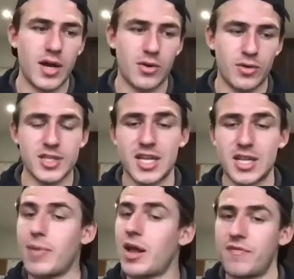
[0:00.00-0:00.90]
and
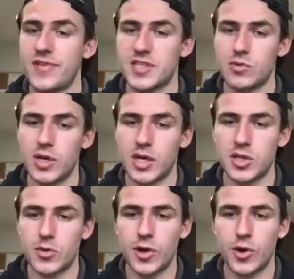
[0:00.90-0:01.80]
understand the benefits of what you can
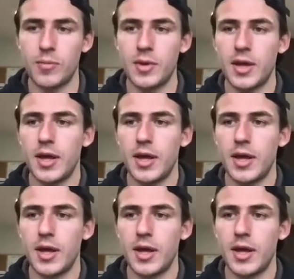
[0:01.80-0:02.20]
do at home,